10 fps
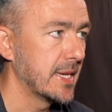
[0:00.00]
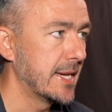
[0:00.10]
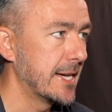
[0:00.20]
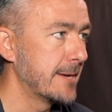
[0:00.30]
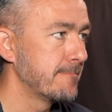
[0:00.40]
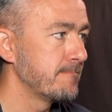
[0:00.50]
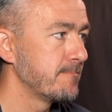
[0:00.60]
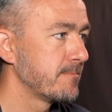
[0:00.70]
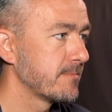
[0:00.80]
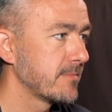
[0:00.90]

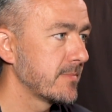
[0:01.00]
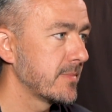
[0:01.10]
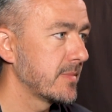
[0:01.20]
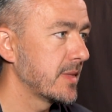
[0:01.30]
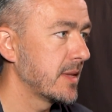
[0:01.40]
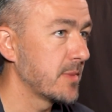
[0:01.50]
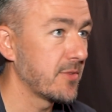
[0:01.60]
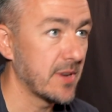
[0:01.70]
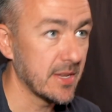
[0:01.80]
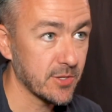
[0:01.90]
And my
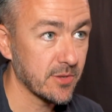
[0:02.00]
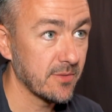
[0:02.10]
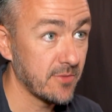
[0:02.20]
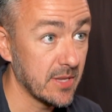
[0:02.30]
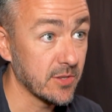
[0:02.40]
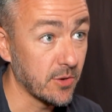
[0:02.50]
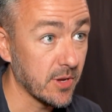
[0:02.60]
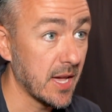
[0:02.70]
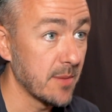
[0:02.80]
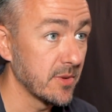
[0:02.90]
friend
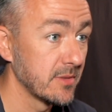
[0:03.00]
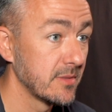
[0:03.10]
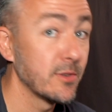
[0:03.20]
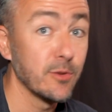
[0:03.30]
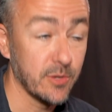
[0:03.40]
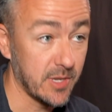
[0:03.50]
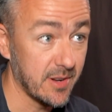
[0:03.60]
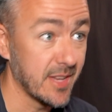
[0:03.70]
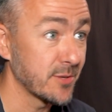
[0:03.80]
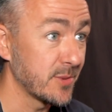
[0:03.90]
Scott Campbell, who's
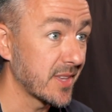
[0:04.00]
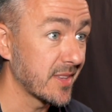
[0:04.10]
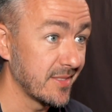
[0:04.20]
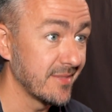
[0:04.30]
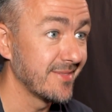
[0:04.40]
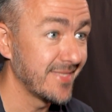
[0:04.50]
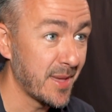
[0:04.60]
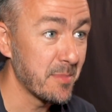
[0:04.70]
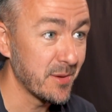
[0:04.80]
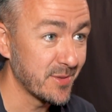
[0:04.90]
here next week, and
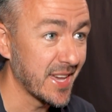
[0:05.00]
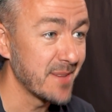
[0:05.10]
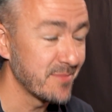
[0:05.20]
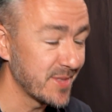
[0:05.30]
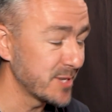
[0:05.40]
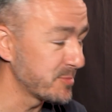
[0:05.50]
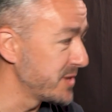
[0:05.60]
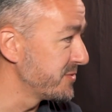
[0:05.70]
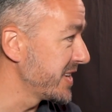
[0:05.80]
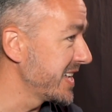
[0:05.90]
yeah, about time that he's
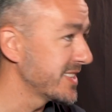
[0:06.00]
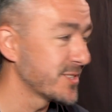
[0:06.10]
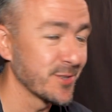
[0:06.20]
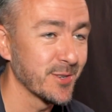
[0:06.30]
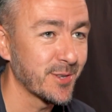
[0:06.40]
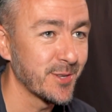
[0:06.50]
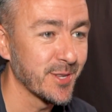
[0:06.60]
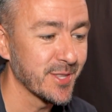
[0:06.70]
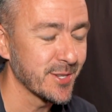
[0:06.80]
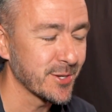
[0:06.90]
been invited, so good
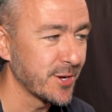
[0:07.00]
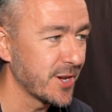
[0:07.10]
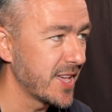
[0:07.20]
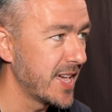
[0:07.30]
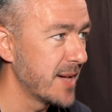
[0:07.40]
luck to Scott.